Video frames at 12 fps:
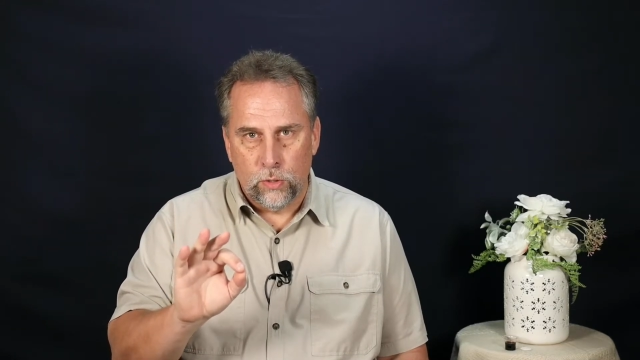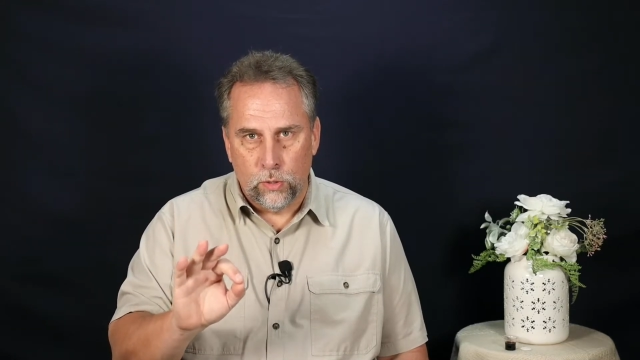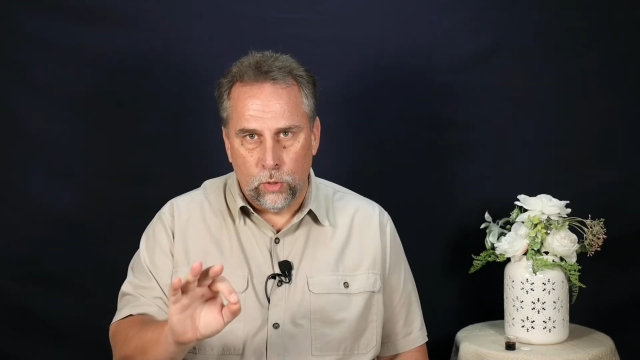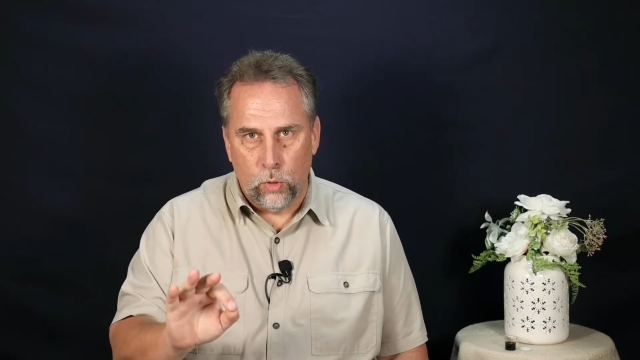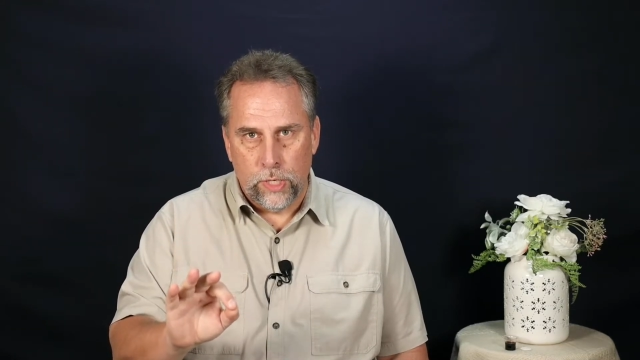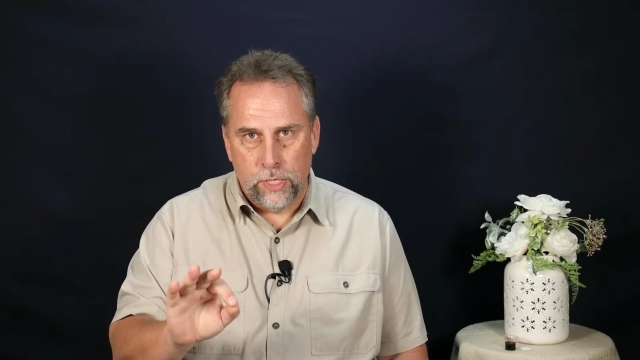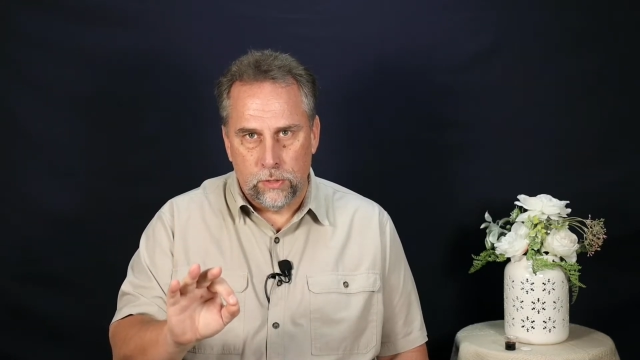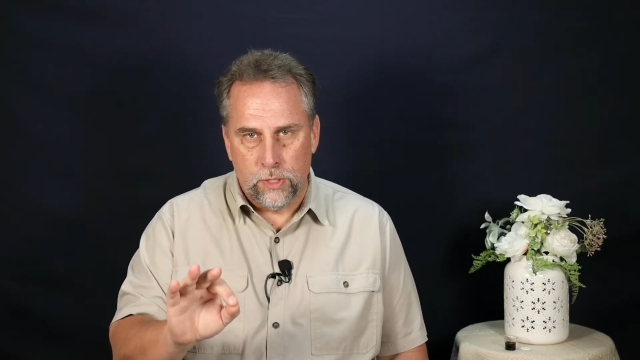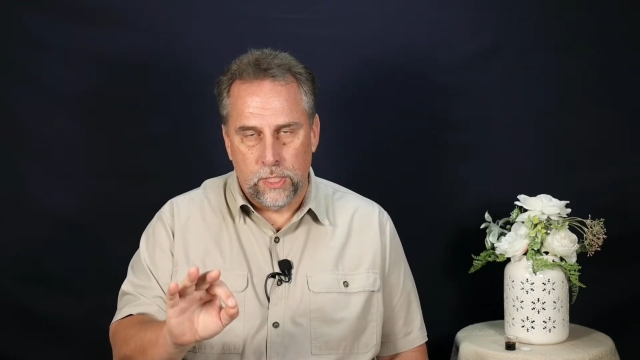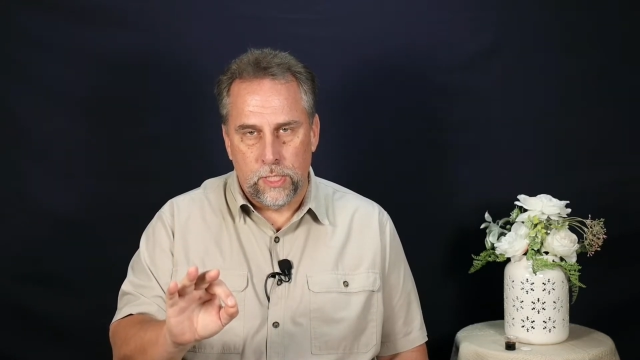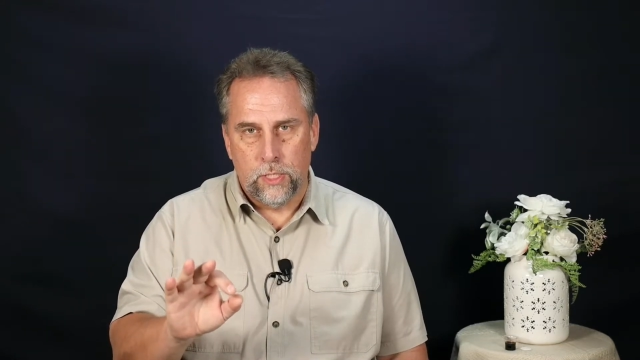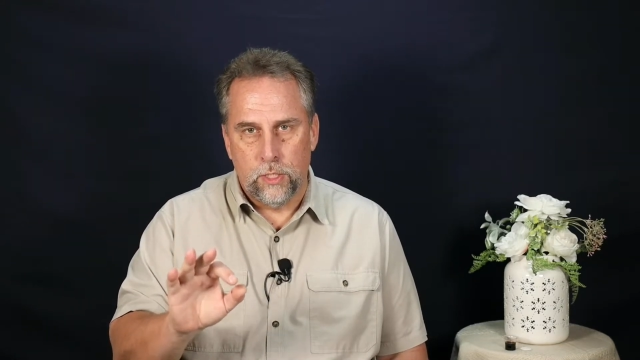
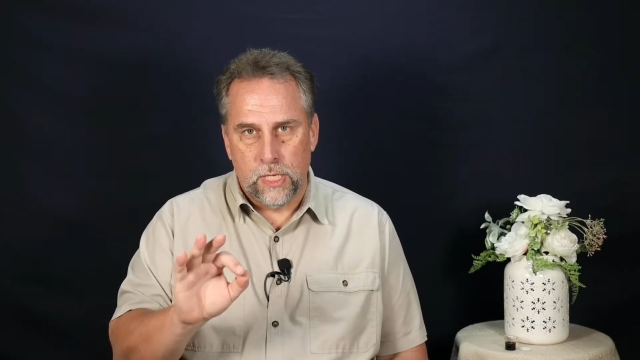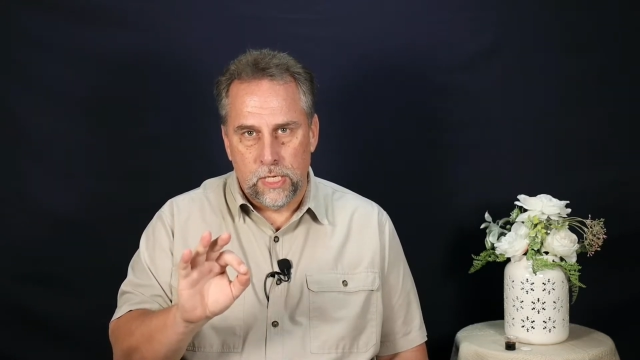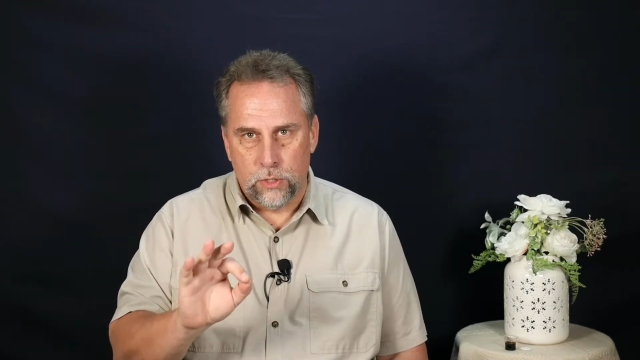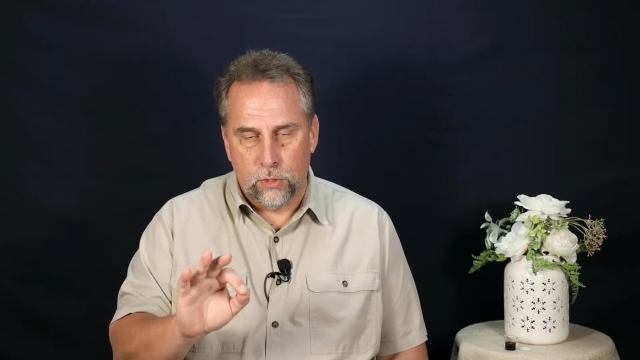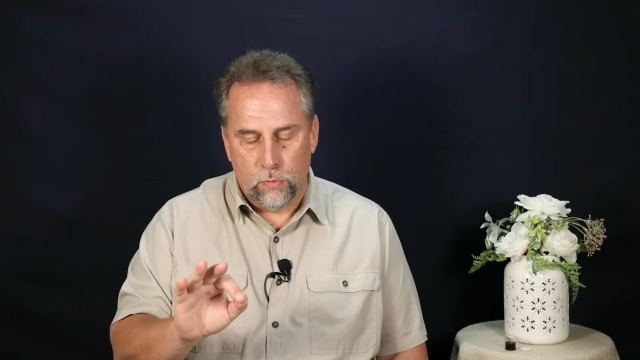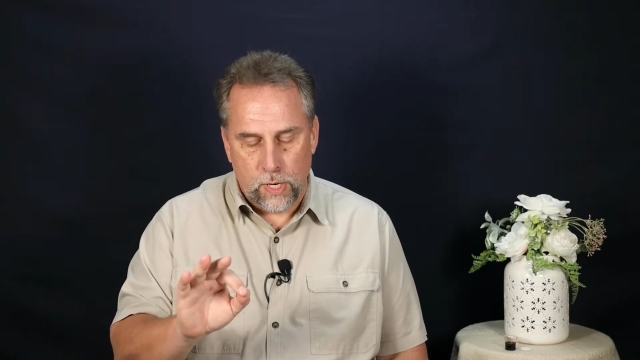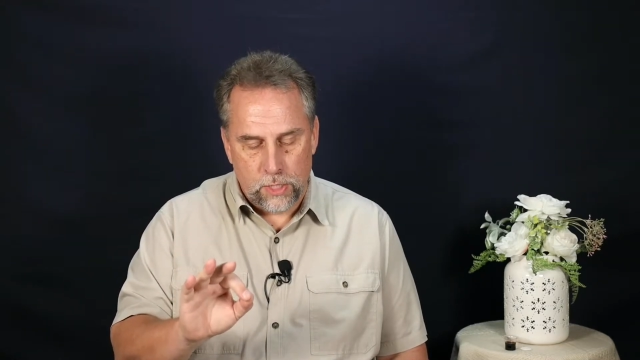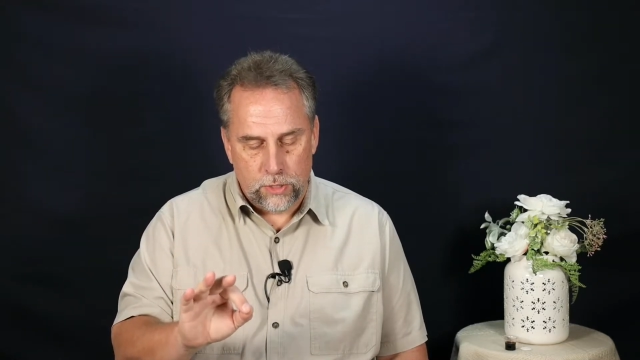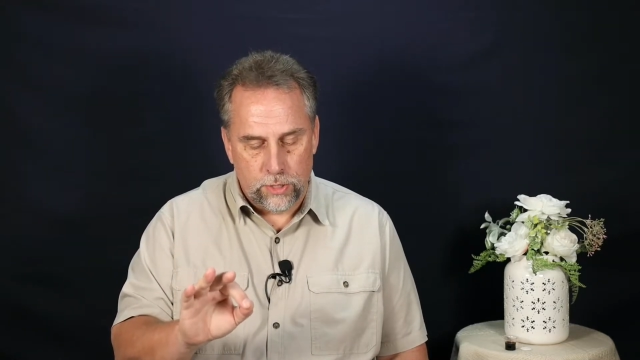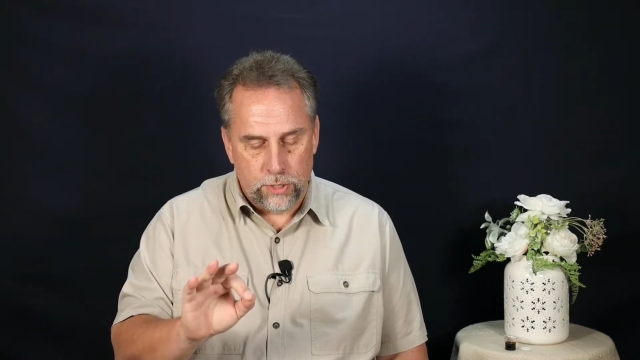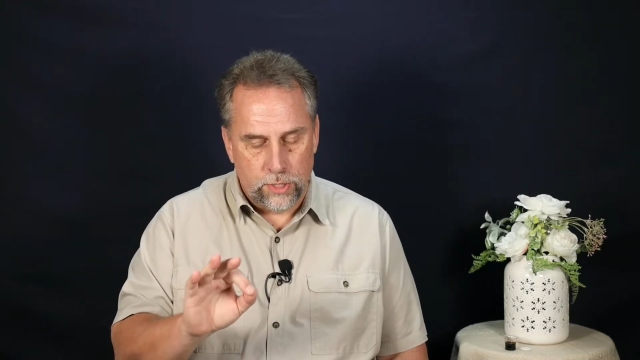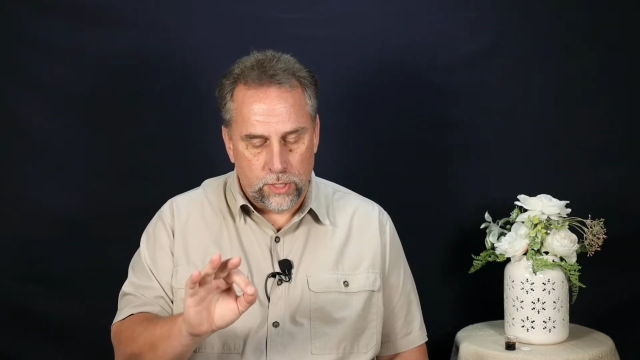loyalty to his
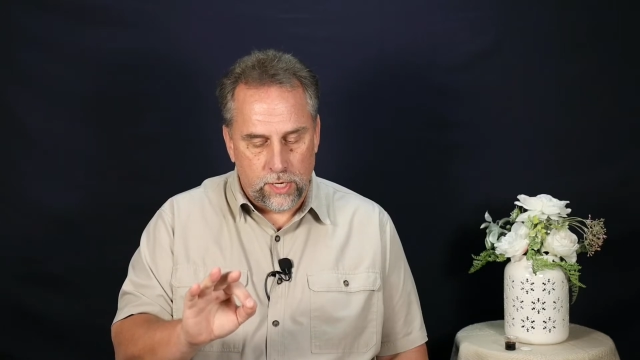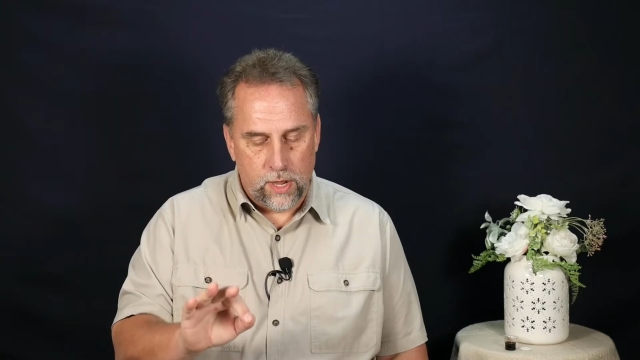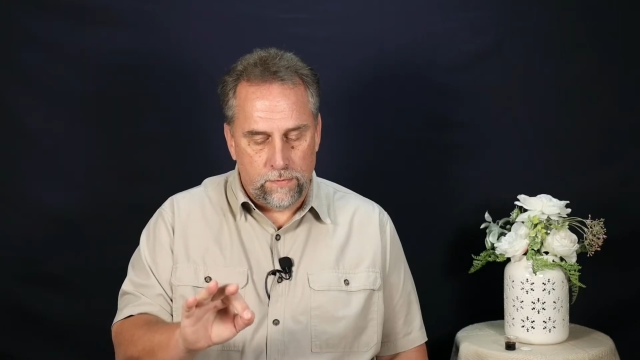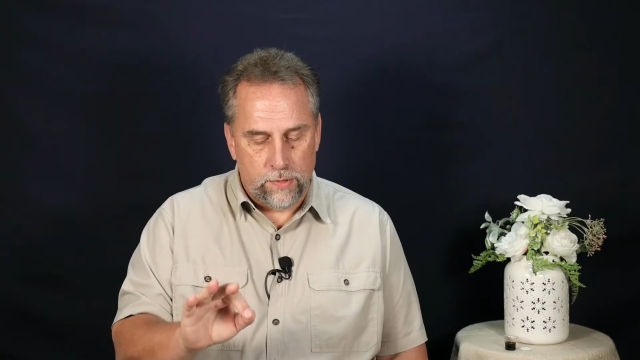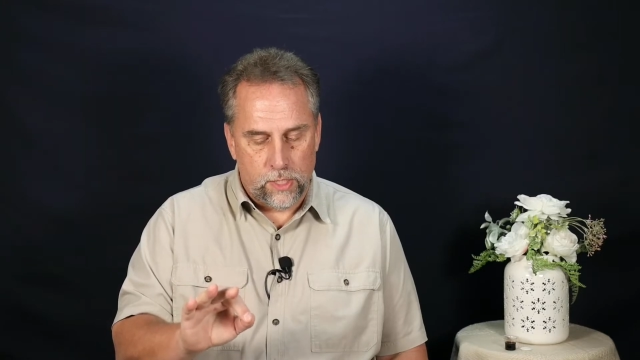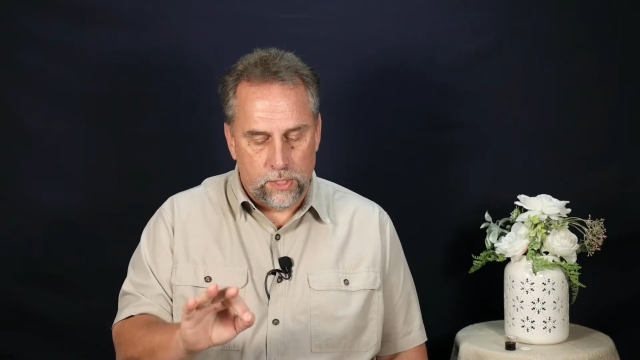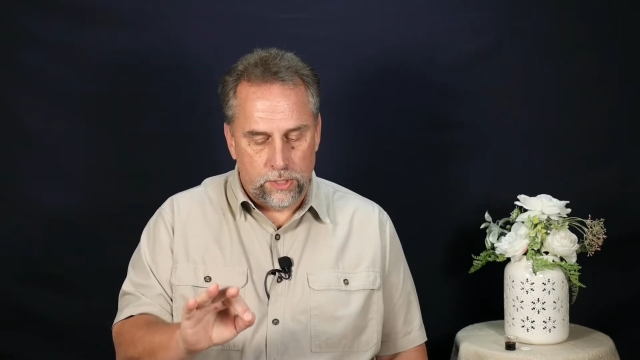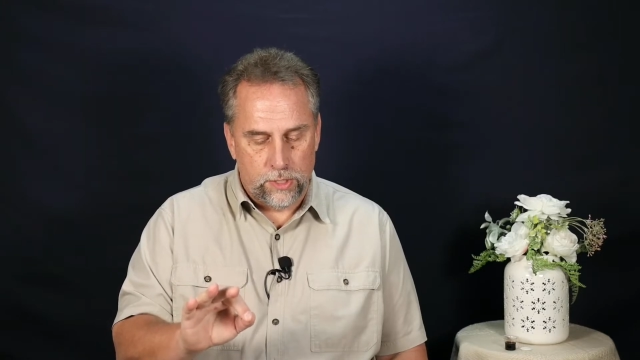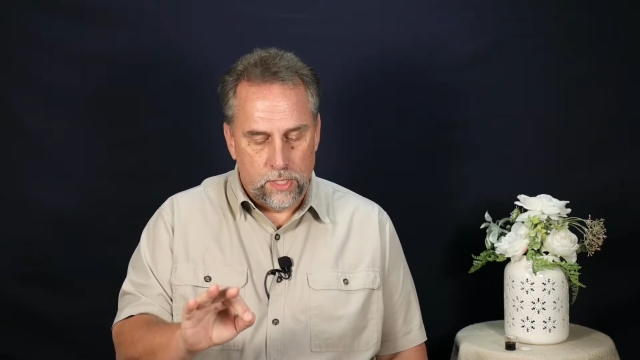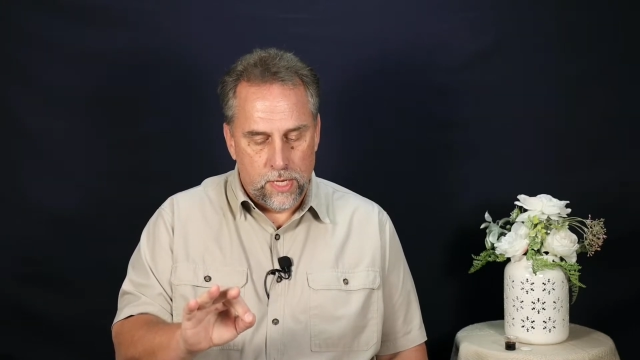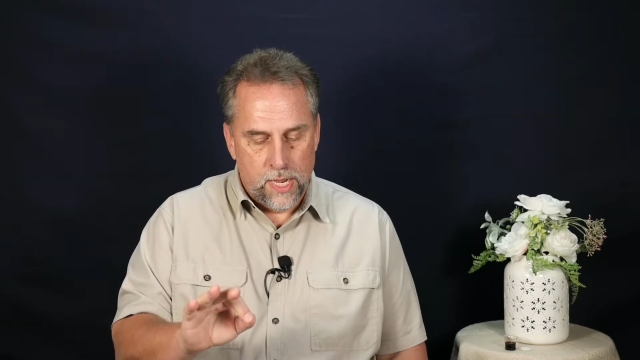gracious covenants.